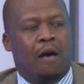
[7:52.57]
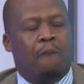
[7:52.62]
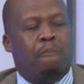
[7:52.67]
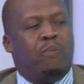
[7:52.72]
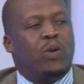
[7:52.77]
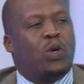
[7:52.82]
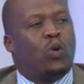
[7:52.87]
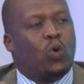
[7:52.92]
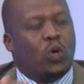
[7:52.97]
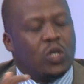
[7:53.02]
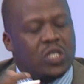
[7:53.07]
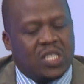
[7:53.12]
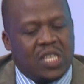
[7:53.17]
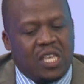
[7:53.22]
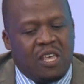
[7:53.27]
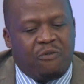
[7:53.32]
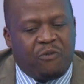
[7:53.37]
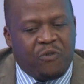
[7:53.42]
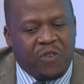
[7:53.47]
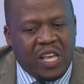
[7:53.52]
Because
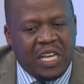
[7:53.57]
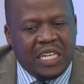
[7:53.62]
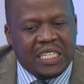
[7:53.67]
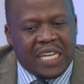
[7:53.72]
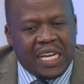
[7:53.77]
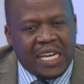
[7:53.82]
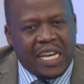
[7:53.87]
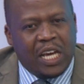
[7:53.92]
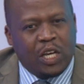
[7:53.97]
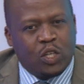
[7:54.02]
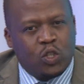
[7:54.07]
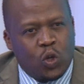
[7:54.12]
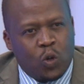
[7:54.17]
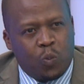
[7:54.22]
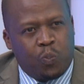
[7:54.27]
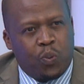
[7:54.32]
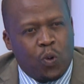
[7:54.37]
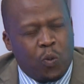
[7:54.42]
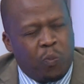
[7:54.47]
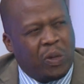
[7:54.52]
if intellectual
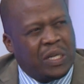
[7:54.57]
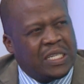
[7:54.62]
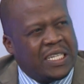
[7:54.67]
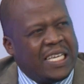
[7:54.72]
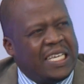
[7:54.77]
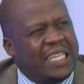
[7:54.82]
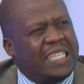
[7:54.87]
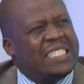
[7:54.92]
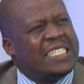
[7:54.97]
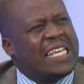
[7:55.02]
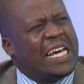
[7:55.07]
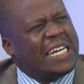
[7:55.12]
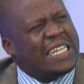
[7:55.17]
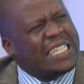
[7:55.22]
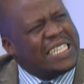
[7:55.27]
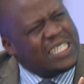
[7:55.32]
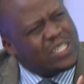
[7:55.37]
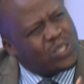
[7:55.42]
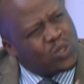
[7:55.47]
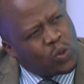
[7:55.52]
property is a
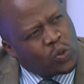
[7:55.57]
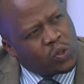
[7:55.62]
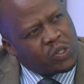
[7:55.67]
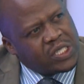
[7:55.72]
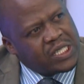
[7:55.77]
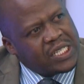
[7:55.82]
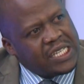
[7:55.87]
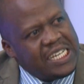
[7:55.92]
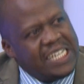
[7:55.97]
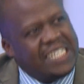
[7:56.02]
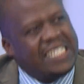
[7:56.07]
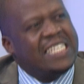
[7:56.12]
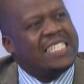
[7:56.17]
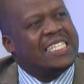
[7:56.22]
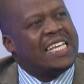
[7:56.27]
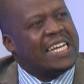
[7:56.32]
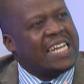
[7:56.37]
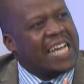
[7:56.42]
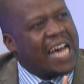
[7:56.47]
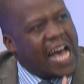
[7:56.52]
resource, it is
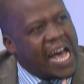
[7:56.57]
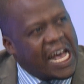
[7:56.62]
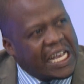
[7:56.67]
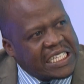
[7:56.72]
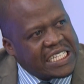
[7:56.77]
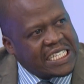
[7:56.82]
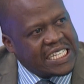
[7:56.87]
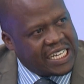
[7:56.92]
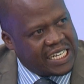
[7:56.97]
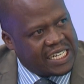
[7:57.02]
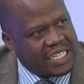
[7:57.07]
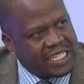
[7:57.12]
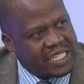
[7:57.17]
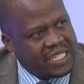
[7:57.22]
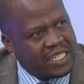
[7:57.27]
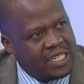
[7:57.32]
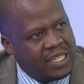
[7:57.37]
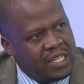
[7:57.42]
an asset.